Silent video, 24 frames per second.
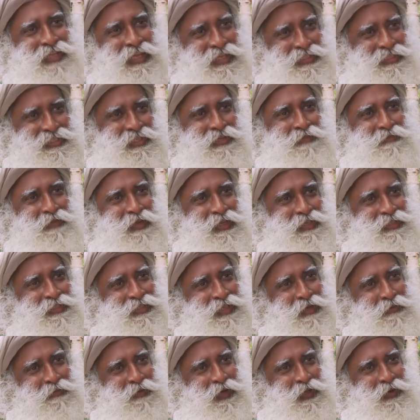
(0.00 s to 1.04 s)
They see me as
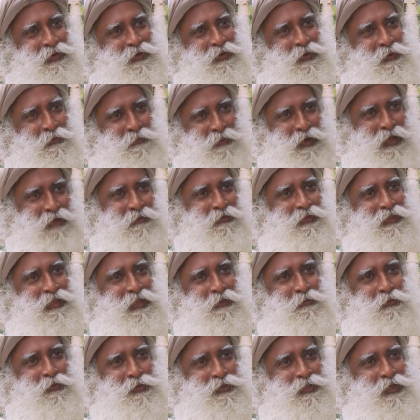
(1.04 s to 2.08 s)
somebody who will play with
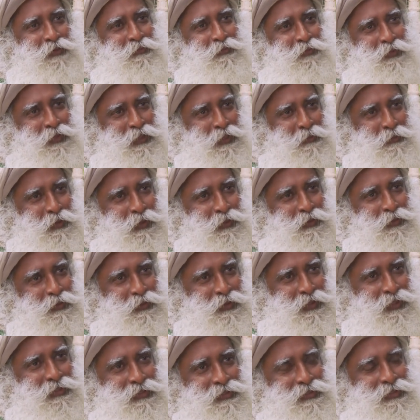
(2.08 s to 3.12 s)
them, who will jump with them and do
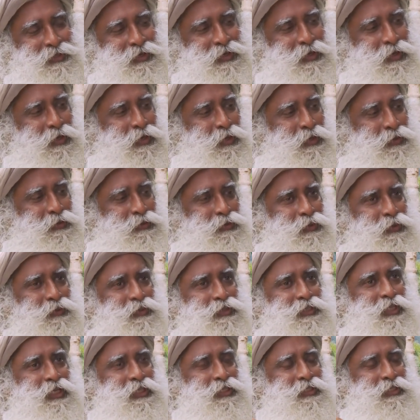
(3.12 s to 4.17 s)
things. So
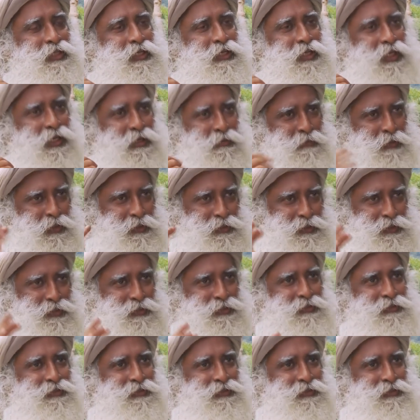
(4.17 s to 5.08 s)
just that image